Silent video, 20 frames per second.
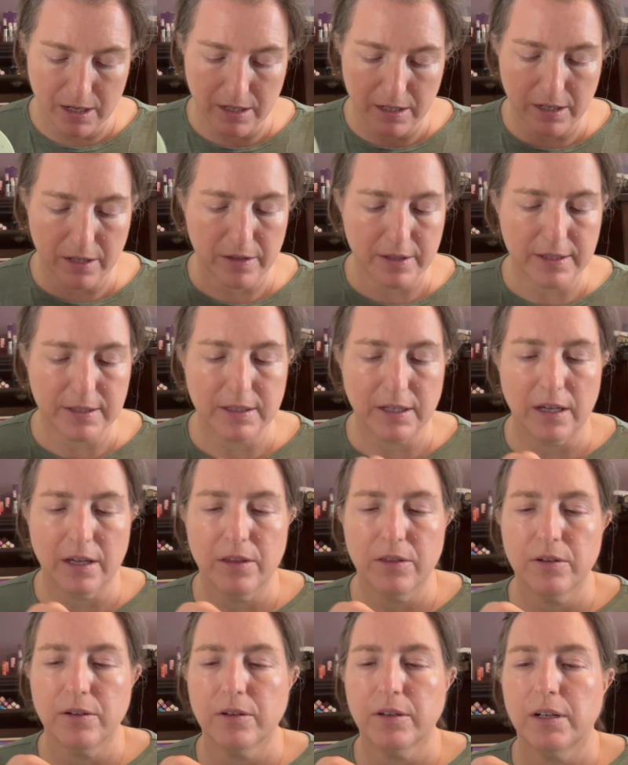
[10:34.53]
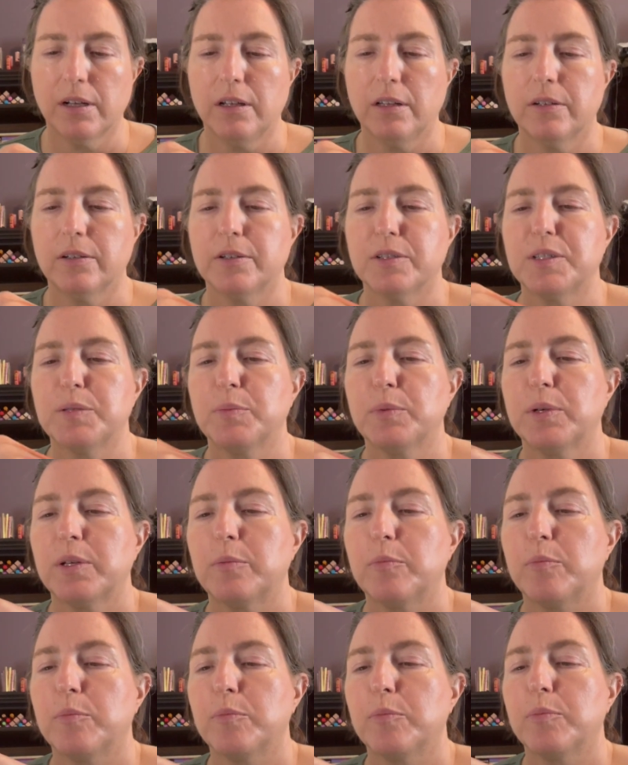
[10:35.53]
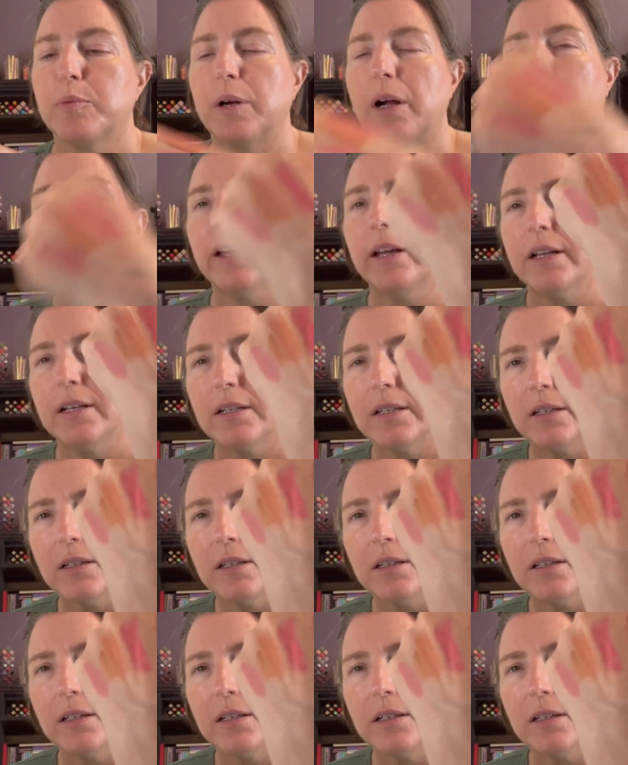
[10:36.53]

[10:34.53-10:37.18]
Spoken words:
Now this other color is pretty bright,